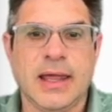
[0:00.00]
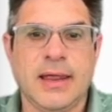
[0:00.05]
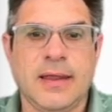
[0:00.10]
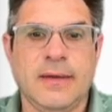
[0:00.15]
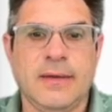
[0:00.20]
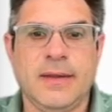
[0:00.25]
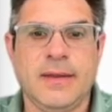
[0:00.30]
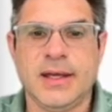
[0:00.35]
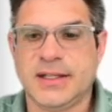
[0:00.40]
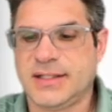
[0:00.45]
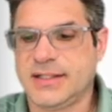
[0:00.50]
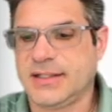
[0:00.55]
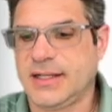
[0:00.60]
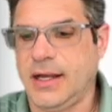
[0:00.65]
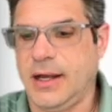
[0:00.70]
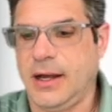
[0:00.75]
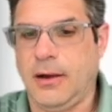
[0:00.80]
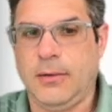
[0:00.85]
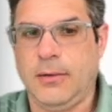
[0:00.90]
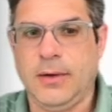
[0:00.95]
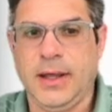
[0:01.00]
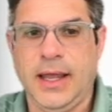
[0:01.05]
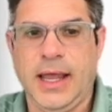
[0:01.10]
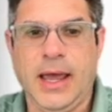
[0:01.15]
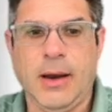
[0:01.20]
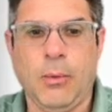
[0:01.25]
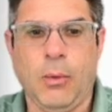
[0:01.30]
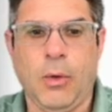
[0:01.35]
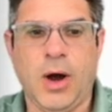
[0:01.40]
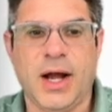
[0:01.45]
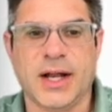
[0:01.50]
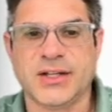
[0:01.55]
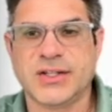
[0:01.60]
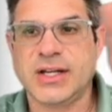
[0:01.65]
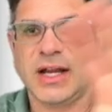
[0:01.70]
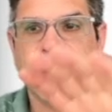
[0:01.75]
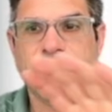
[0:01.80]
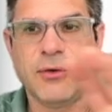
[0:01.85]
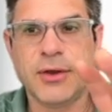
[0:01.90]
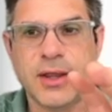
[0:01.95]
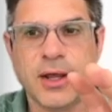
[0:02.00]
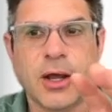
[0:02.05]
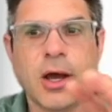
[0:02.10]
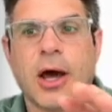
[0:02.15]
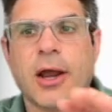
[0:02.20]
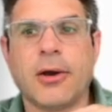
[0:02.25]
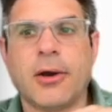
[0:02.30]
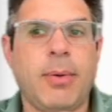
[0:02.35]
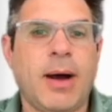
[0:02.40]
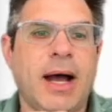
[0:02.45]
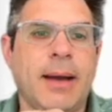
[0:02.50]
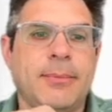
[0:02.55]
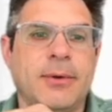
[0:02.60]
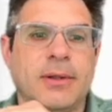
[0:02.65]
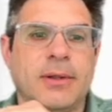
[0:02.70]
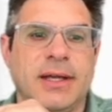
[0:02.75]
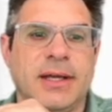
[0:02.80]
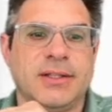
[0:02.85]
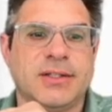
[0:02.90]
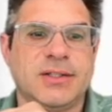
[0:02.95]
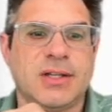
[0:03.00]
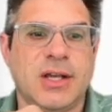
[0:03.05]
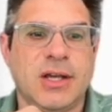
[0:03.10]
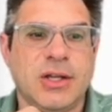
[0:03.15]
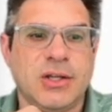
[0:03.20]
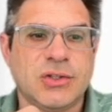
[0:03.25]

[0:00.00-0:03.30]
this cell. And watch, everything auto-populates.